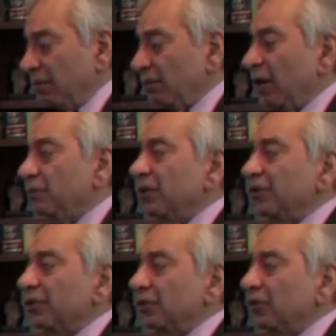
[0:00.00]

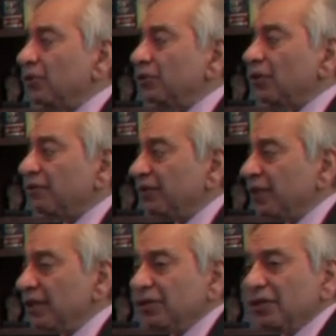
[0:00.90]
population growth of
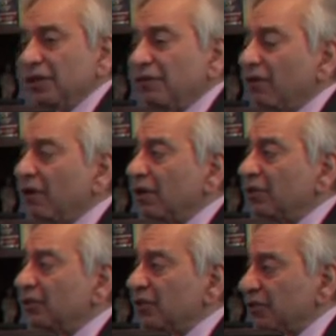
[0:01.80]
trees in a forest